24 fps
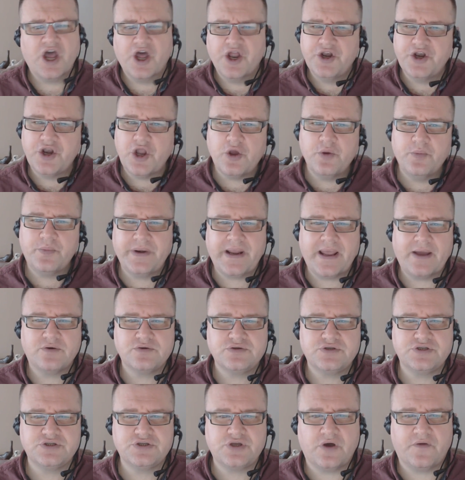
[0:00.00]
and nobody
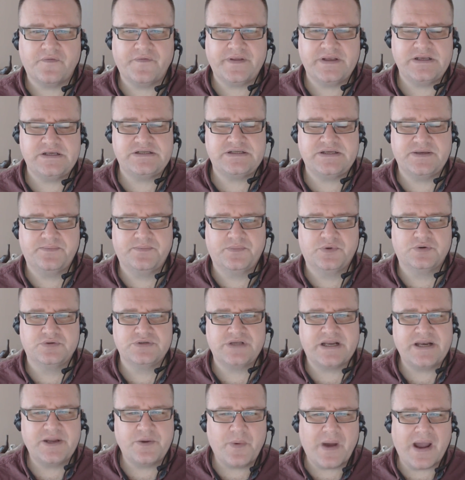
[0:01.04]
else has got these
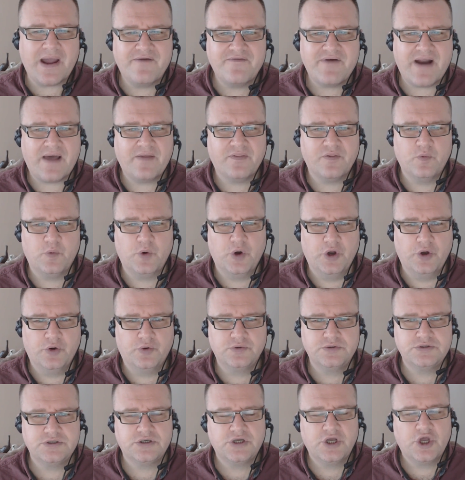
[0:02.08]
symbols anywhere around the
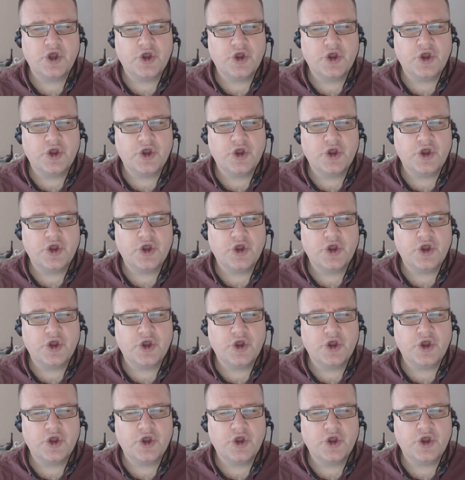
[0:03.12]
world,